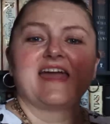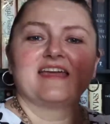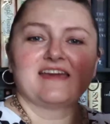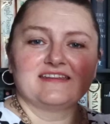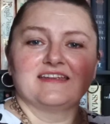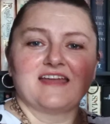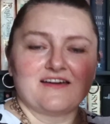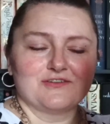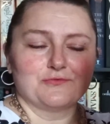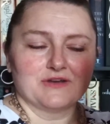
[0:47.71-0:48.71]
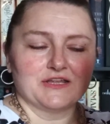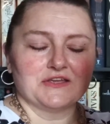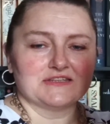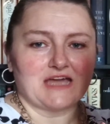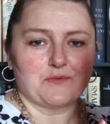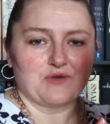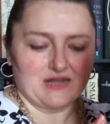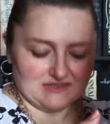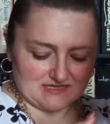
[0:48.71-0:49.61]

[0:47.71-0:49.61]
And I did have a really good time reading